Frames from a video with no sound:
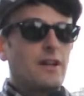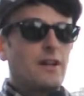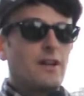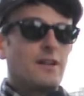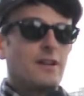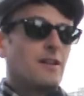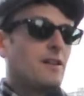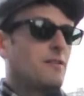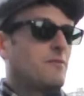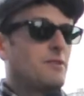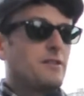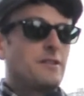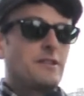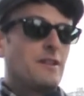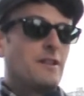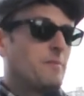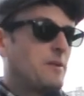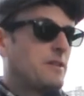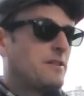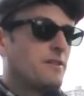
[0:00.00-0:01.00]
I
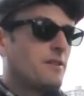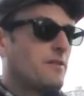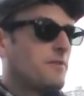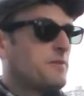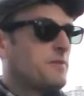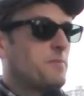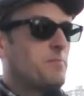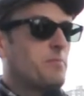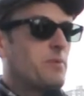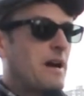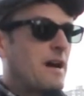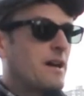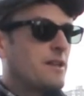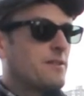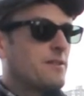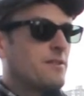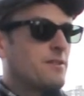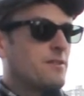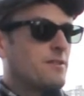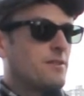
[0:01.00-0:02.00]
wanted to give myself some
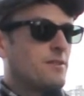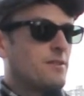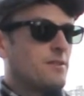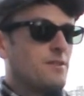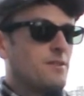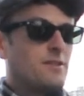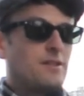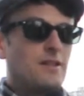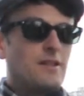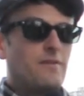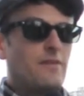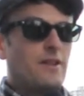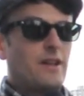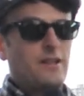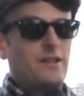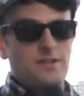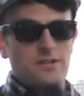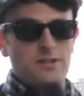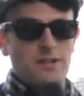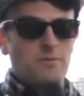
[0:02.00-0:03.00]
practice just to see if
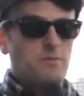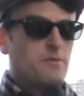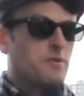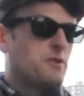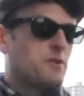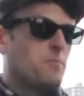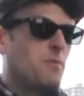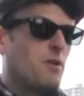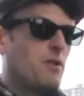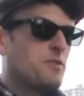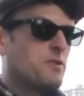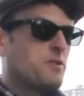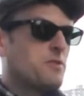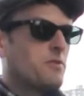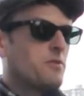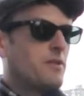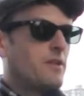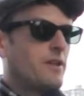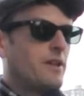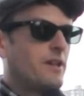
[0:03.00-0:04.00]
I could start with a small
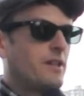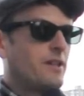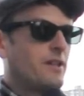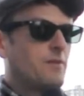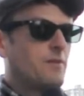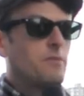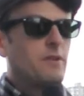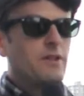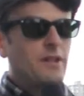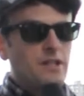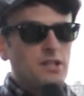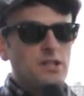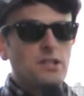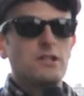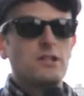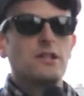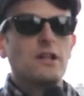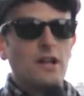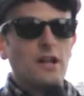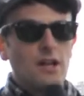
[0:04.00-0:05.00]
story, and then with
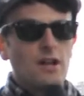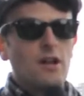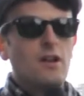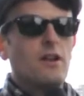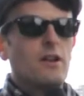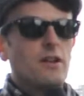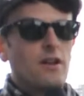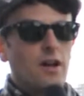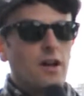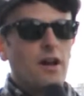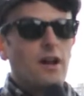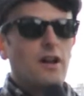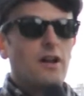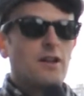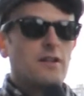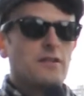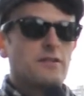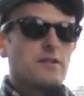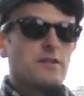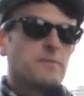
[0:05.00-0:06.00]
each
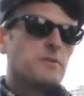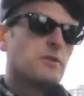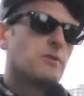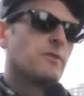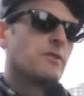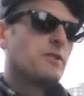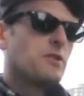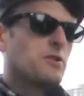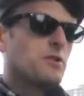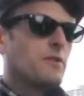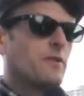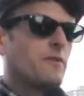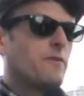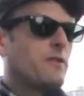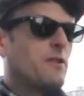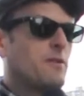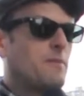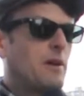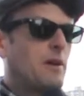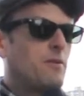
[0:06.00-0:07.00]
subsequent
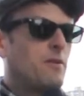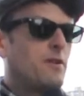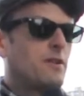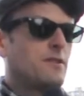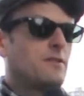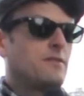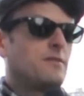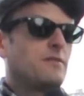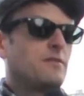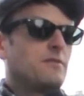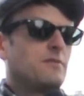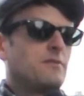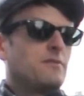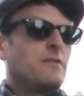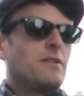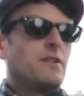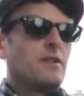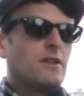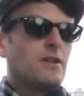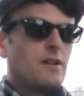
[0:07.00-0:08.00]
short film, I want
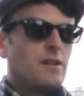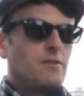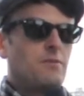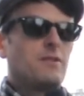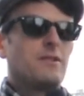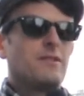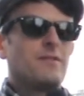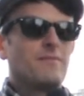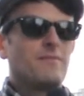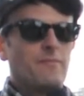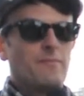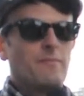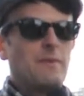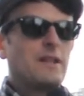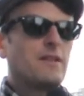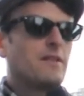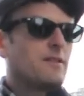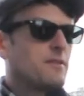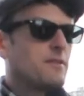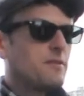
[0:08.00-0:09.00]
to
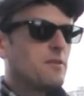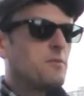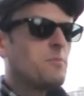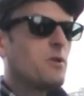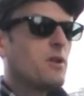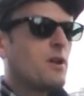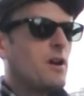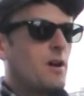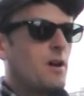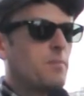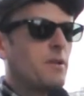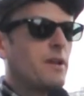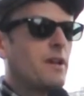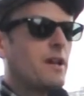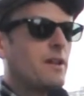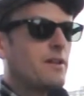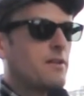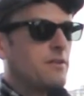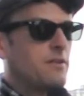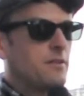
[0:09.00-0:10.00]
make things a little more
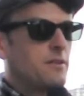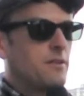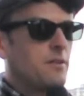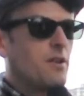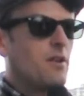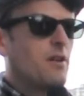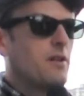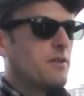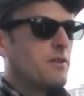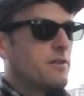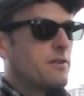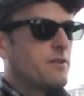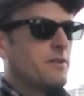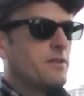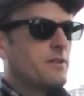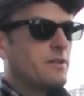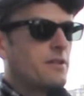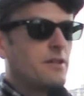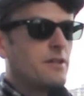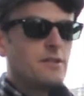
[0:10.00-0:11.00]
complicated, a little
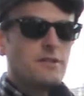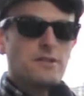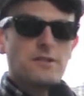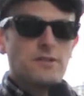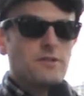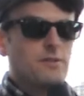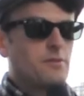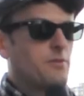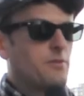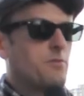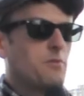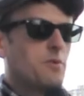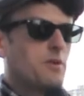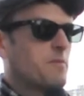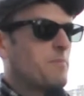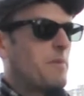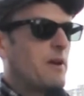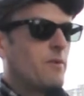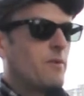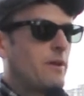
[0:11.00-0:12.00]
longer, and then just sort of
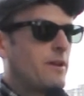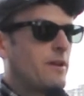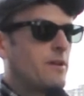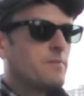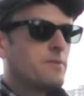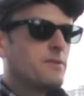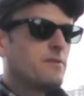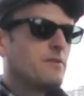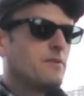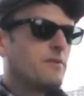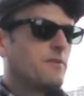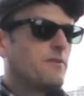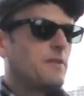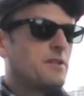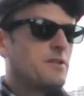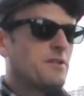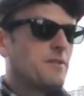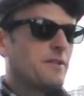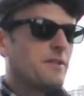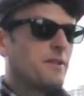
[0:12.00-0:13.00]
work my way up to a
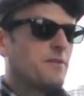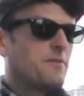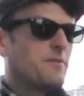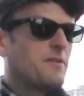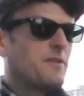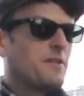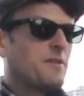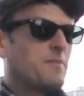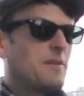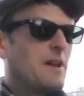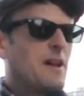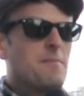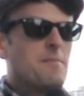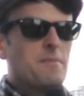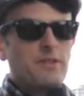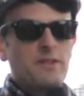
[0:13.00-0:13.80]
feature-length film.